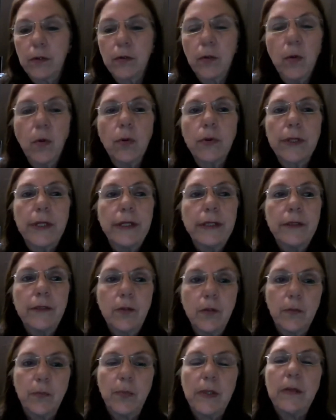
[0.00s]
talking
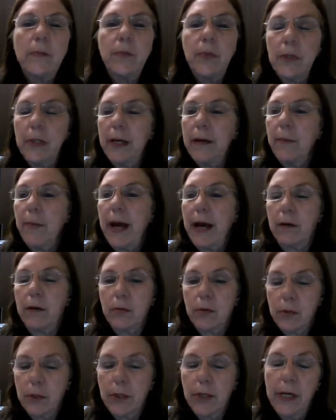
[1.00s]
to people about?
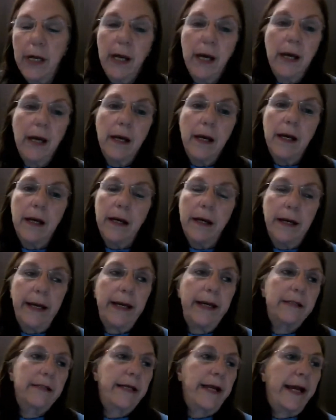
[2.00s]

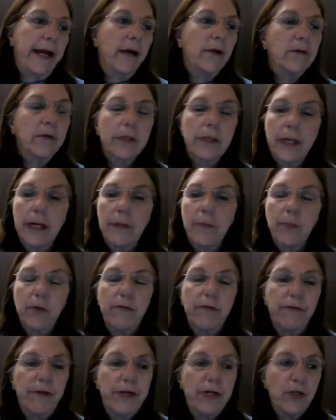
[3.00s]
As a healthcare
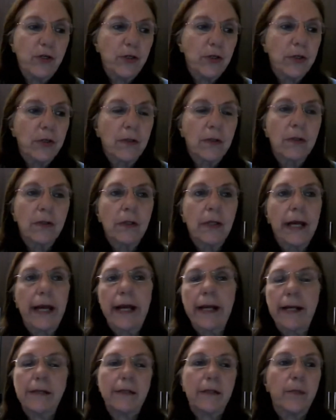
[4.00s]
professional,
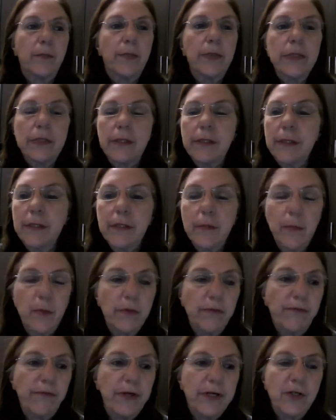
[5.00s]
as a business
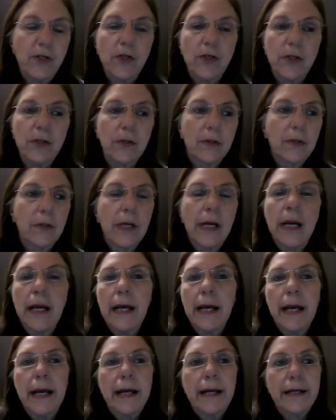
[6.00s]
professional,
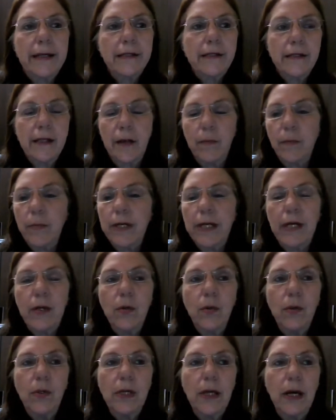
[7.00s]
as somebody
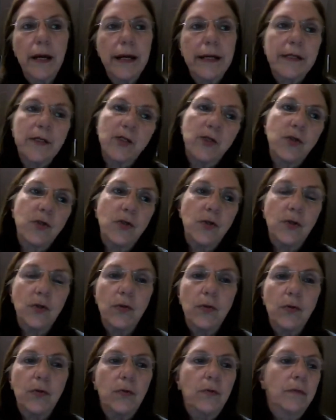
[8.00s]
who likes to
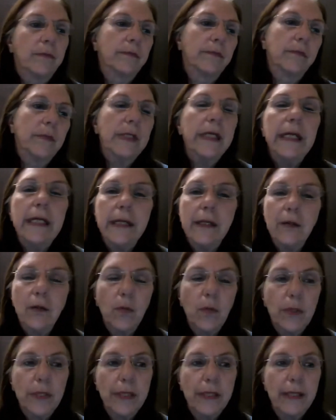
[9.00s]
do
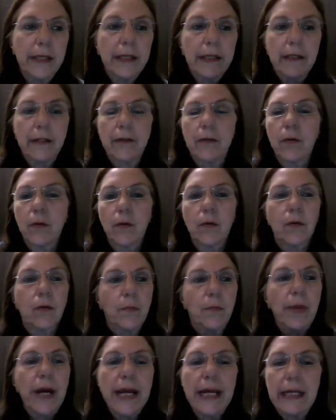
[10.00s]
needlework or
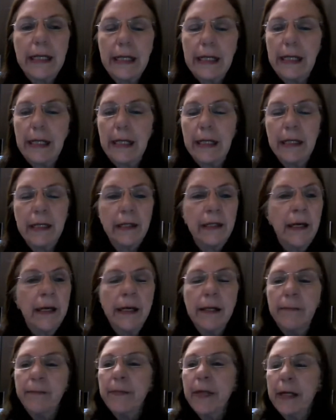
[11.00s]
baking.
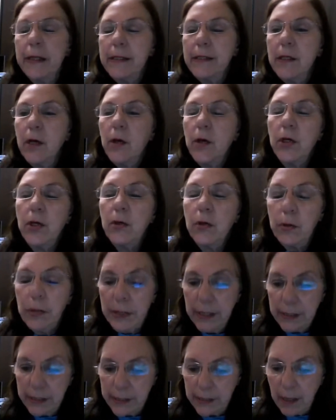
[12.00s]
So you
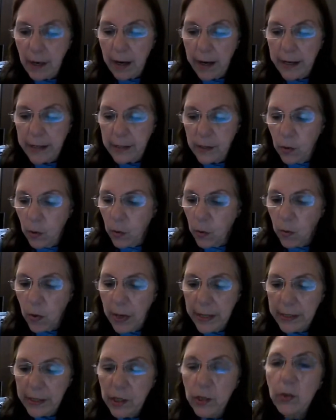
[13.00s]
decide
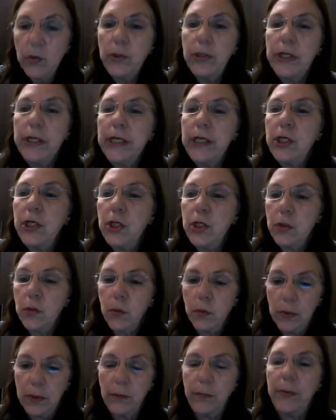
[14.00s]
what your niche
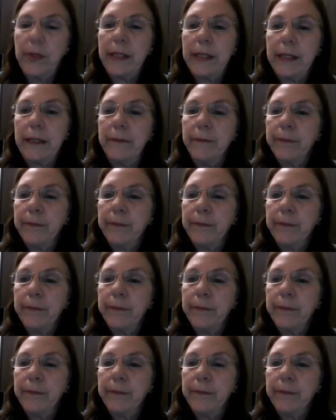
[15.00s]
will be.